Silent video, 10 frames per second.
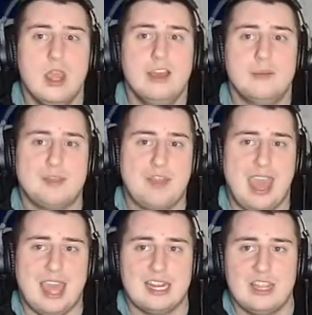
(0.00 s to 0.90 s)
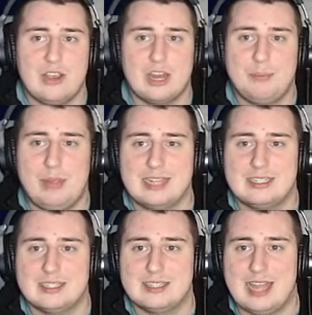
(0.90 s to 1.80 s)
But then you go to
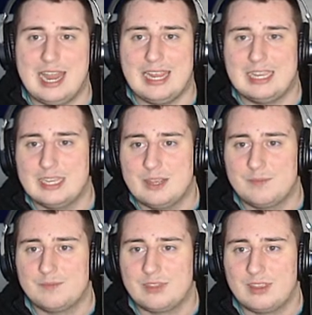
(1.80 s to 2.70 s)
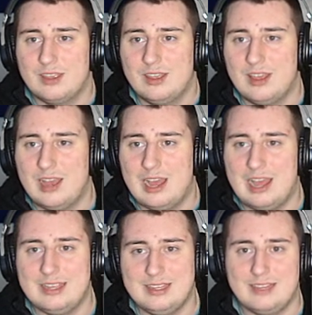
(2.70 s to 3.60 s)
places like uh,
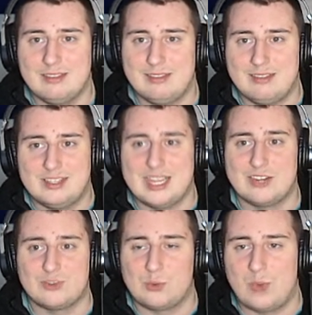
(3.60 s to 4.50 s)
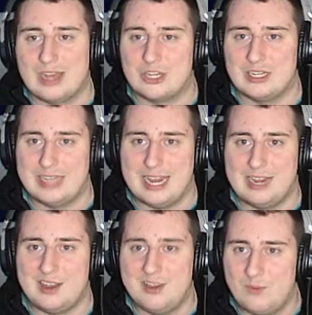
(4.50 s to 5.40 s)
central
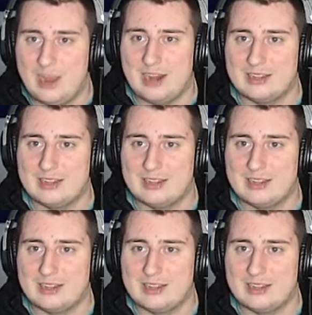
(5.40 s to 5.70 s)
Washington where it's,